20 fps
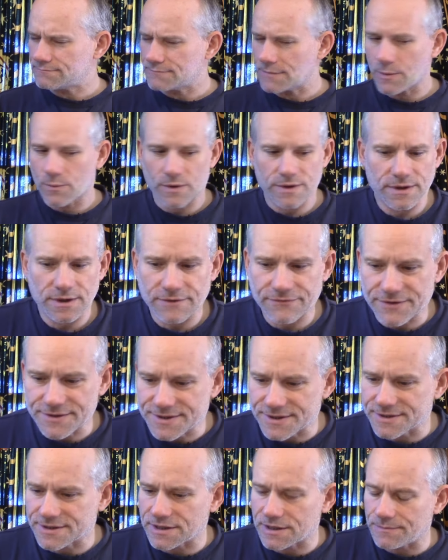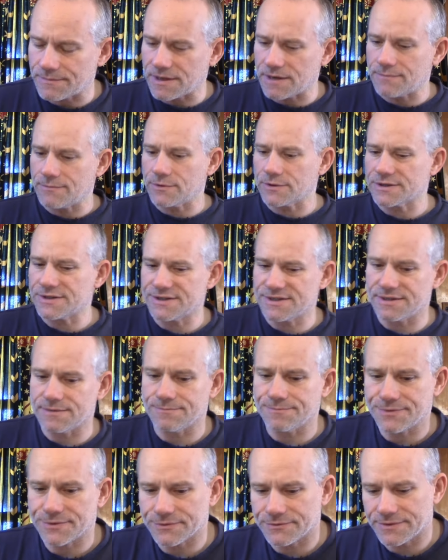I'm wondering if this is going to be a more
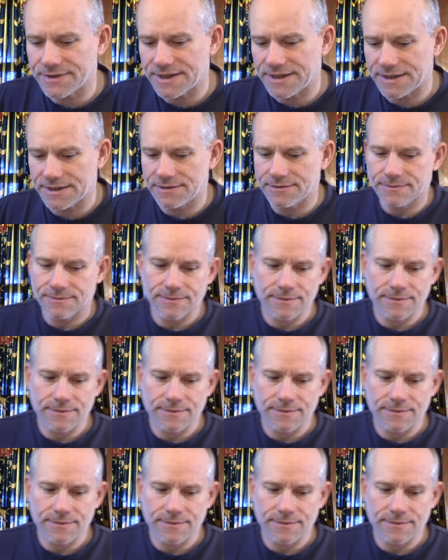simple read.